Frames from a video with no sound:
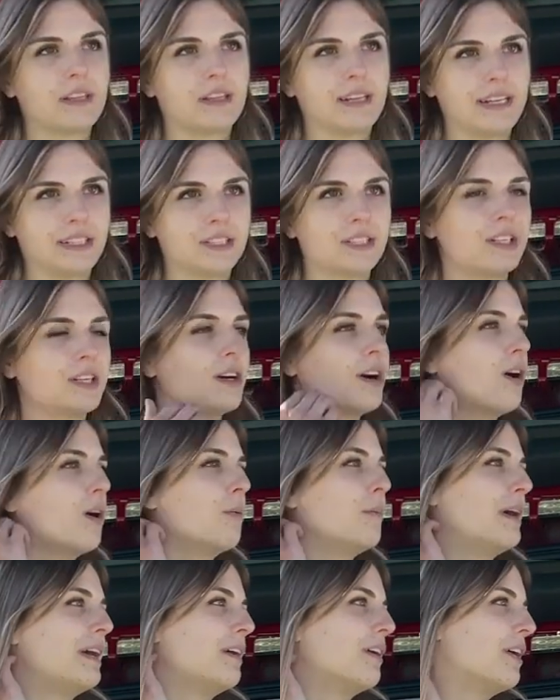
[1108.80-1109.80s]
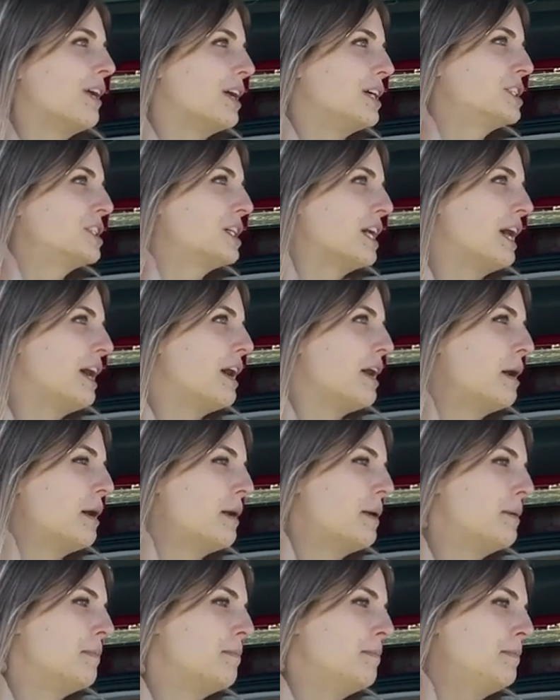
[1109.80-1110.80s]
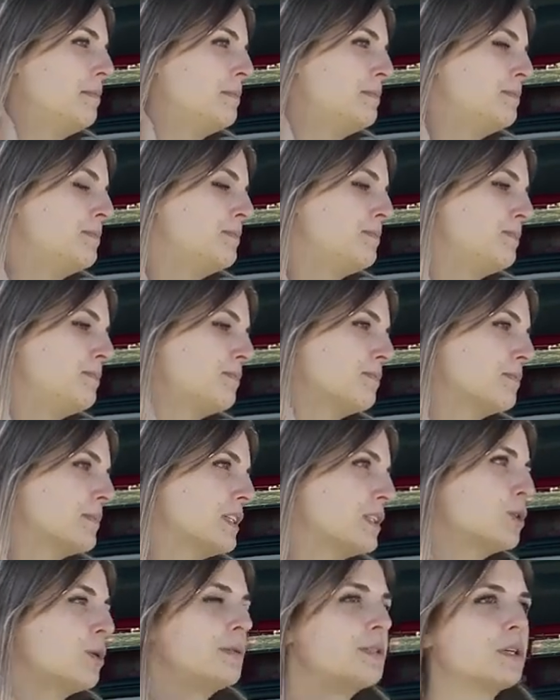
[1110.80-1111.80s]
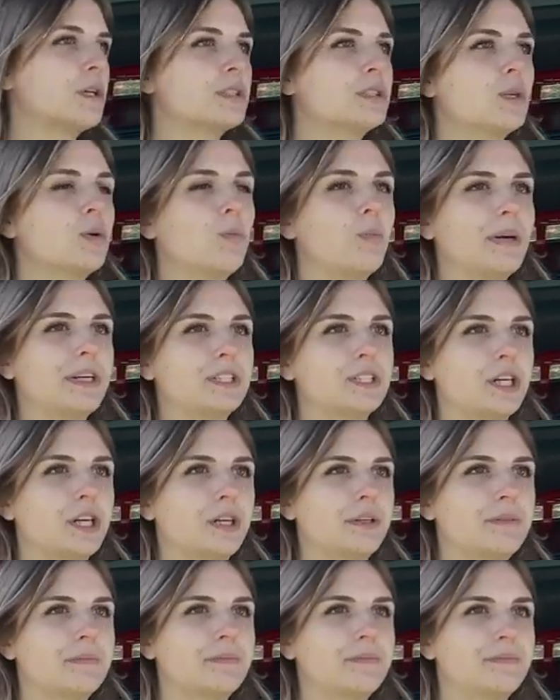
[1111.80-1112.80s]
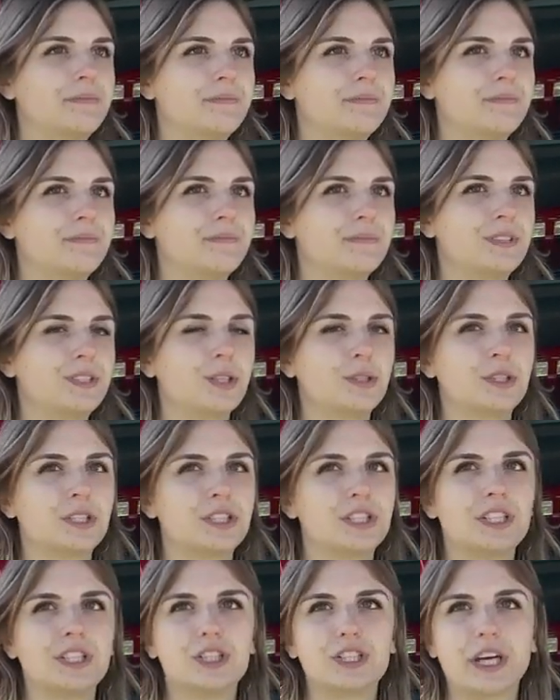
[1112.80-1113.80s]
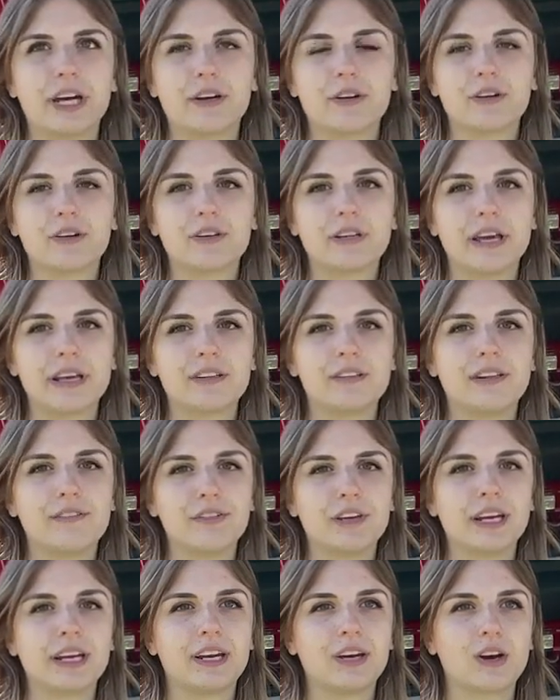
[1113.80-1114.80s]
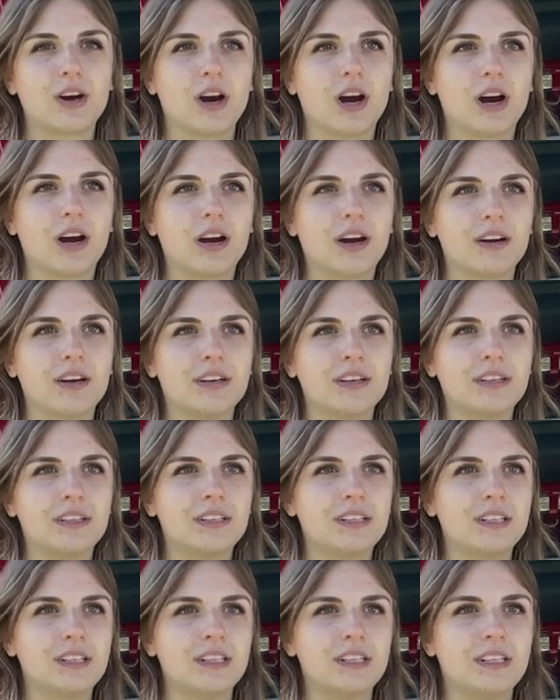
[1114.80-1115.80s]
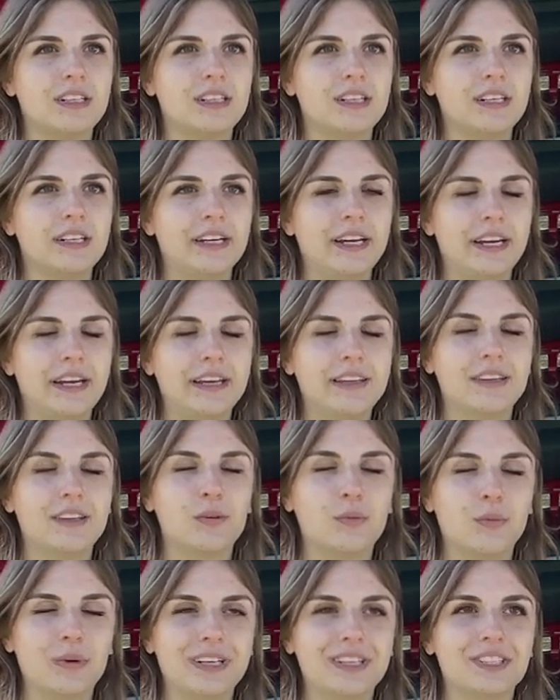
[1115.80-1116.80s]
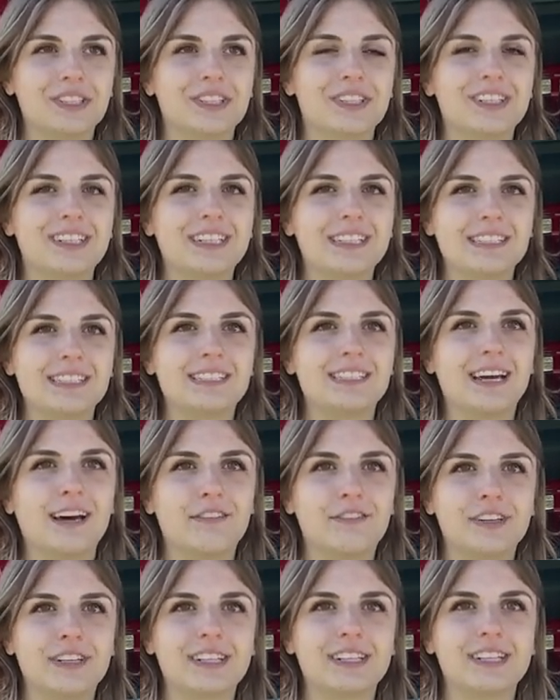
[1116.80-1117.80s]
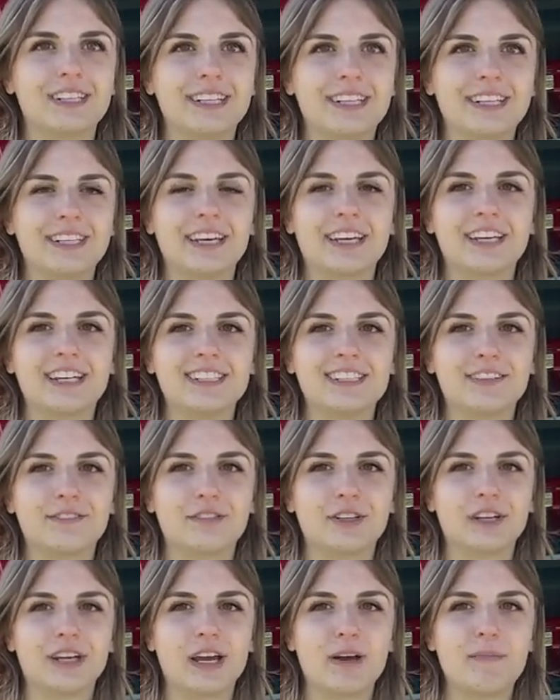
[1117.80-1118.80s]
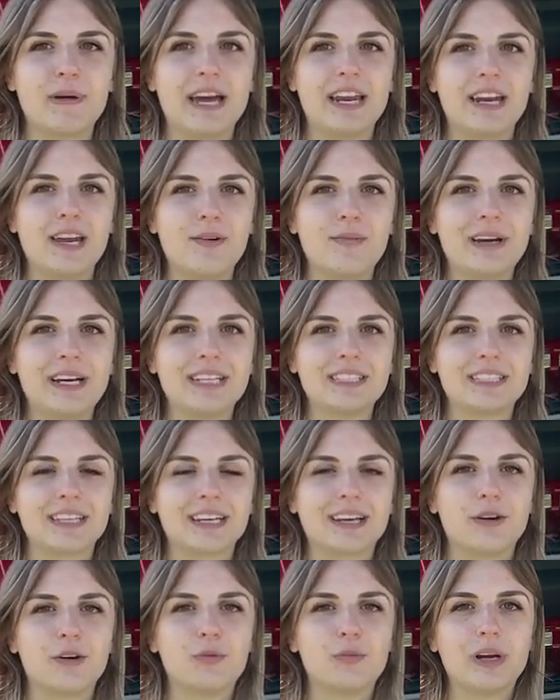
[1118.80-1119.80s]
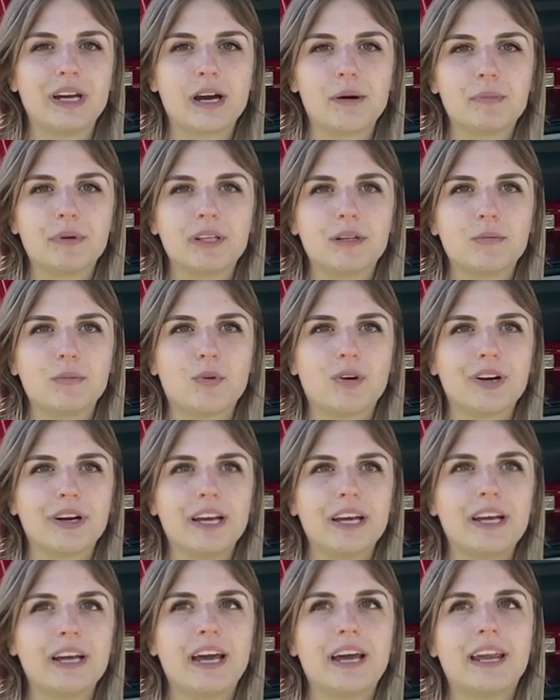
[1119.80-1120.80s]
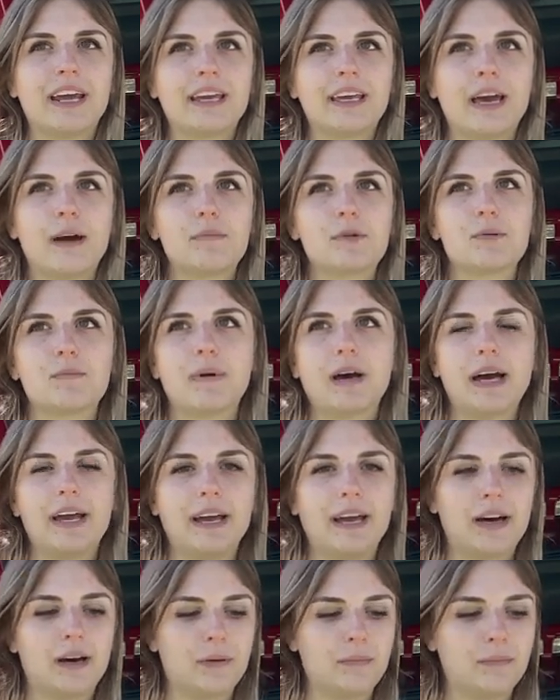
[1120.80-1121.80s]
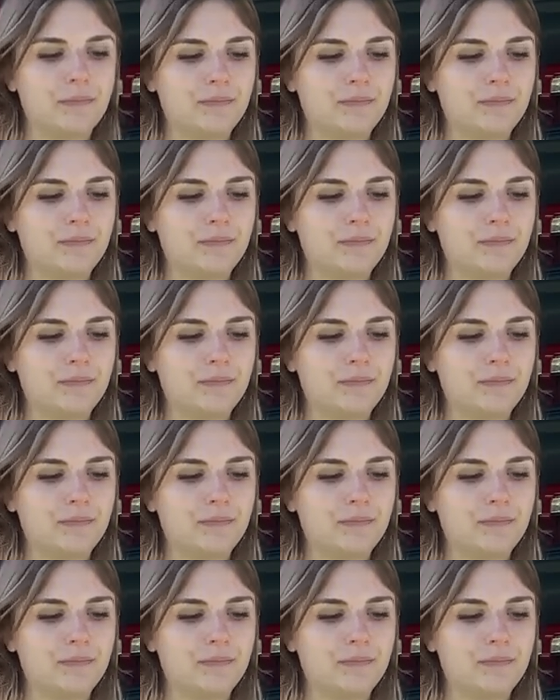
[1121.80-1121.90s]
The Lancer? Oh my gosh. So it was also winter. So just in general, like living in a car in the winter is definitely like a different game anyways. Like I would wake up in the morning and I kept my